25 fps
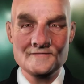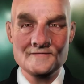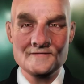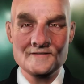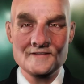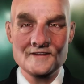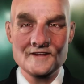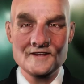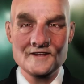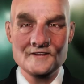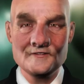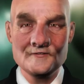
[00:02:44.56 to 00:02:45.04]

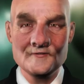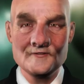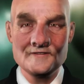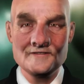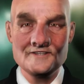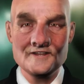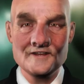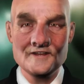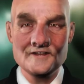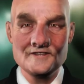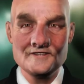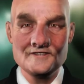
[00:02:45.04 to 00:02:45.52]
The
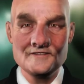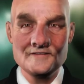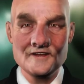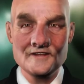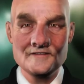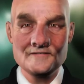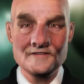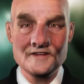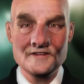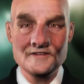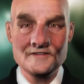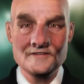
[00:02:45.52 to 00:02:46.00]
difference is
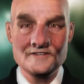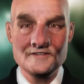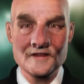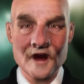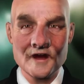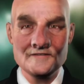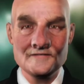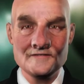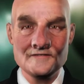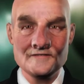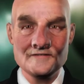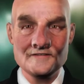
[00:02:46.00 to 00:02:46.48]
that their
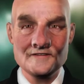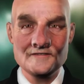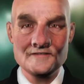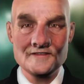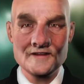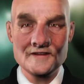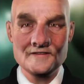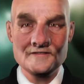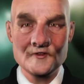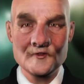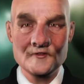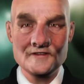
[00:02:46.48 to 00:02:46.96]
type of
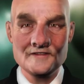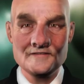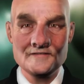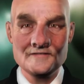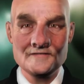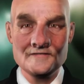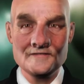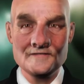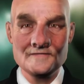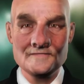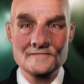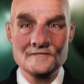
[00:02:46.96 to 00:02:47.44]
concrete
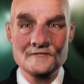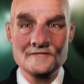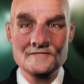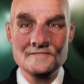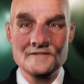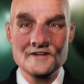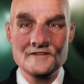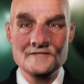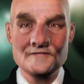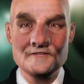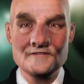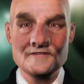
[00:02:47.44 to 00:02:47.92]
was
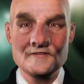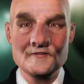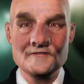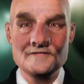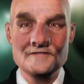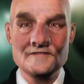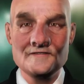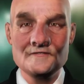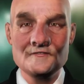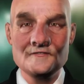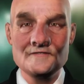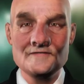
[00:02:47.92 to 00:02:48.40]
much more
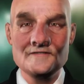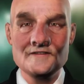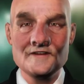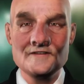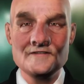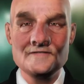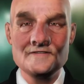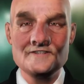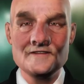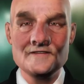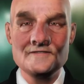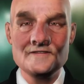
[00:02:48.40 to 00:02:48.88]

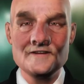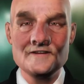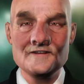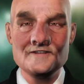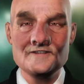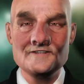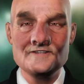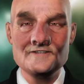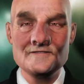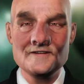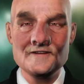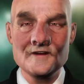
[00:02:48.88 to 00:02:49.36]
complex than
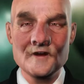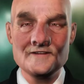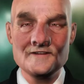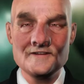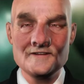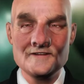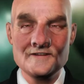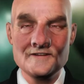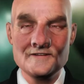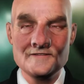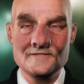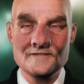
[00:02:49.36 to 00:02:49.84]
ours
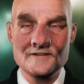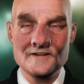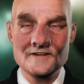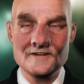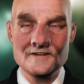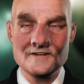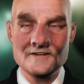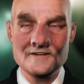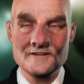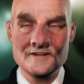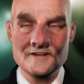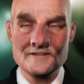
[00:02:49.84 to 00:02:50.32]
today,
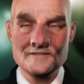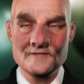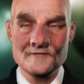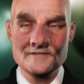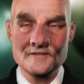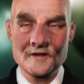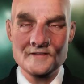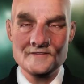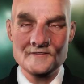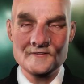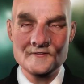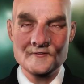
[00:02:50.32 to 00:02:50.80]
and they
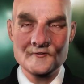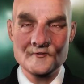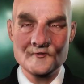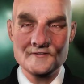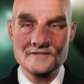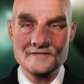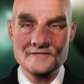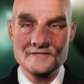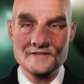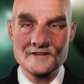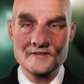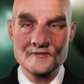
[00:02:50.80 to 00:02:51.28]
took a
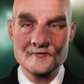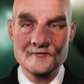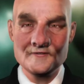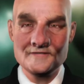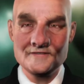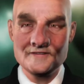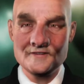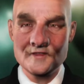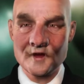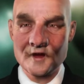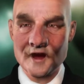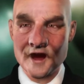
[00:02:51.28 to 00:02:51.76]
great deal
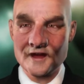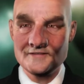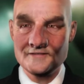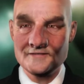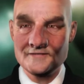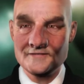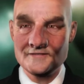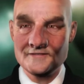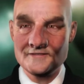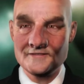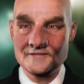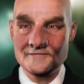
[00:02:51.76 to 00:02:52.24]
of
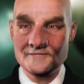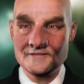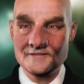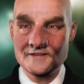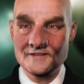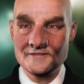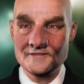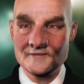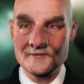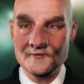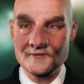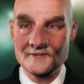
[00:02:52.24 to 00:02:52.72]
time over
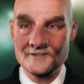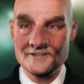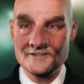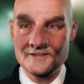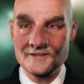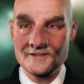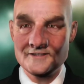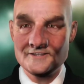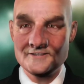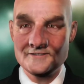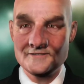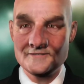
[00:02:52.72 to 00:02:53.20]
the
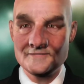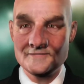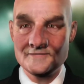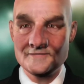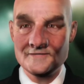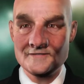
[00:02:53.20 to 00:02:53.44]
process.